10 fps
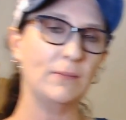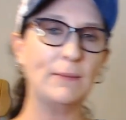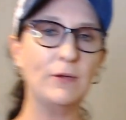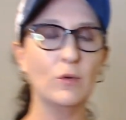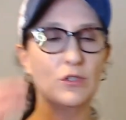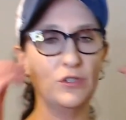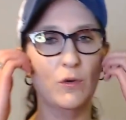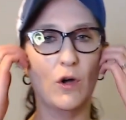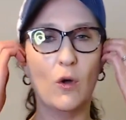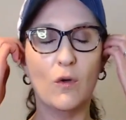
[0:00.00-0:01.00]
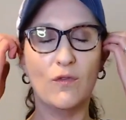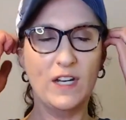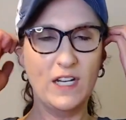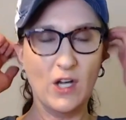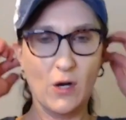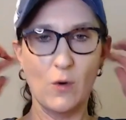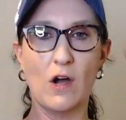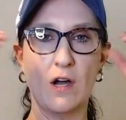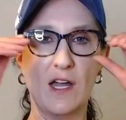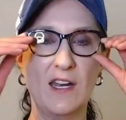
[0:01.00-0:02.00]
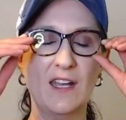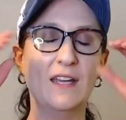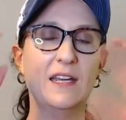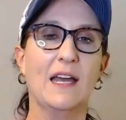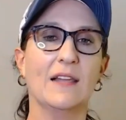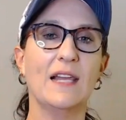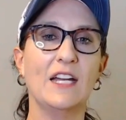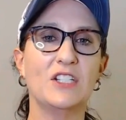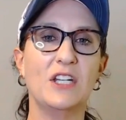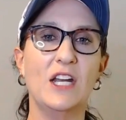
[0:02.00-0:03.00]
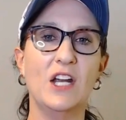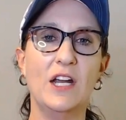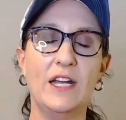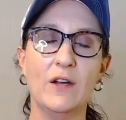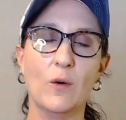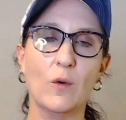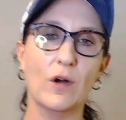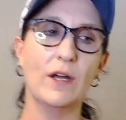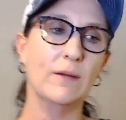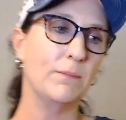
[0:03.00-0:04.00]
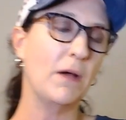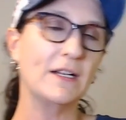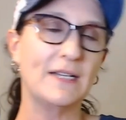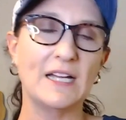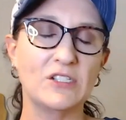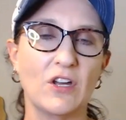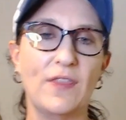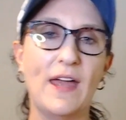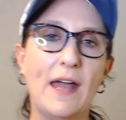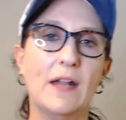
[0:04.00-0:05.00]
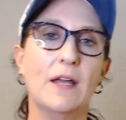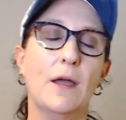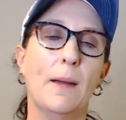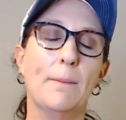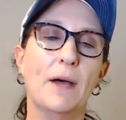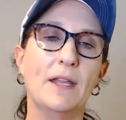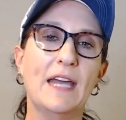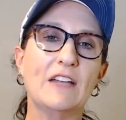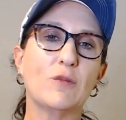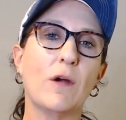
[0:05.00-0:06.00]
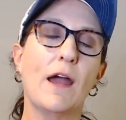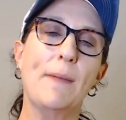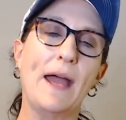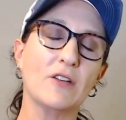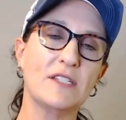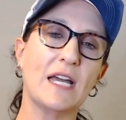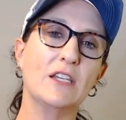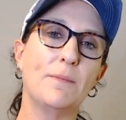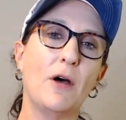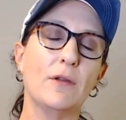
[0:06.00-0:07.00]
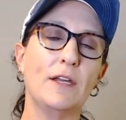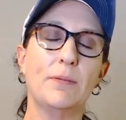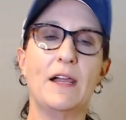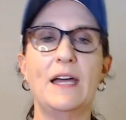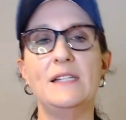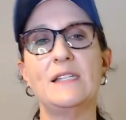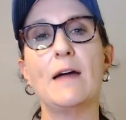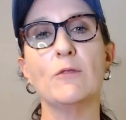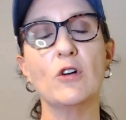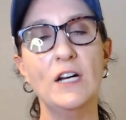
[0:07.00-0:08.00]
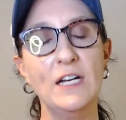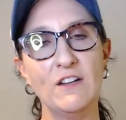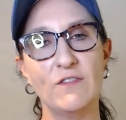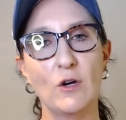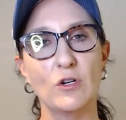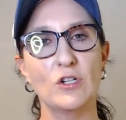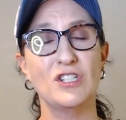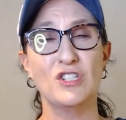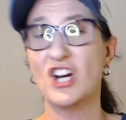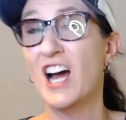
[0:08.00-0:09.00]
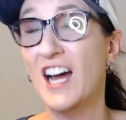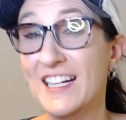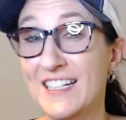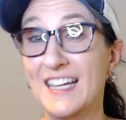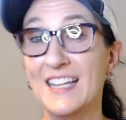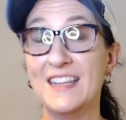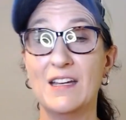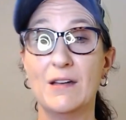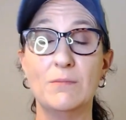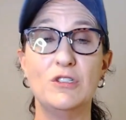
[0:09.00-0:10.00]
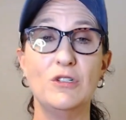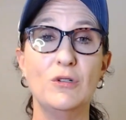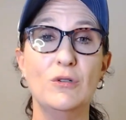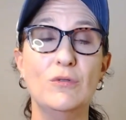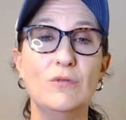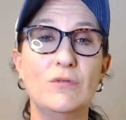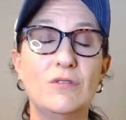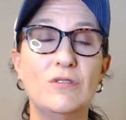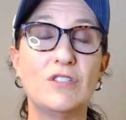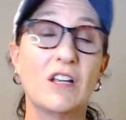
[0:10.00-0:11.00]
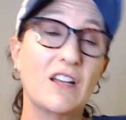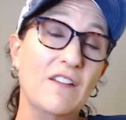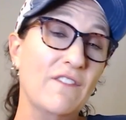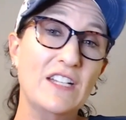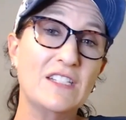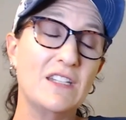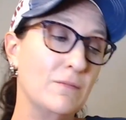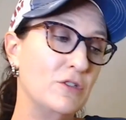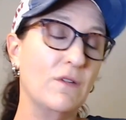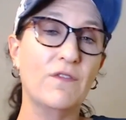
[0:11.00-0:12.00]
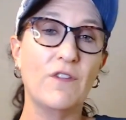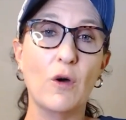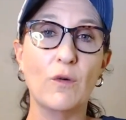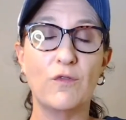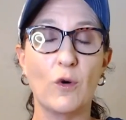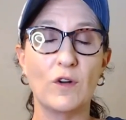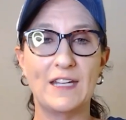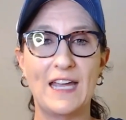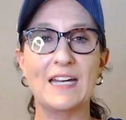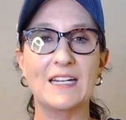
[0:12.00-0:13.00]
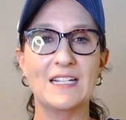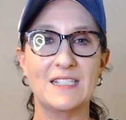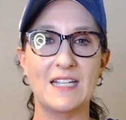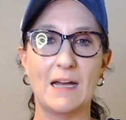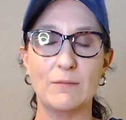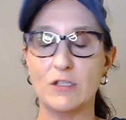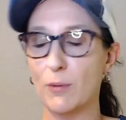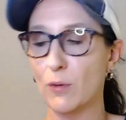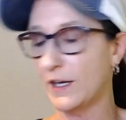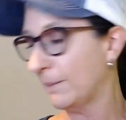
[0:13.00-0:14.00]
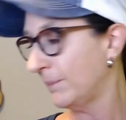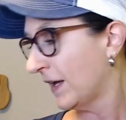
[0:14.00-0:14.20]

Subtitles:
Maybe we'll do a whole video on electioneering or a podcast on that. But that's where I'm outside the polling place. I'm greeting voters and trying to get them to convince them to vote for the candidates that I'm supporting.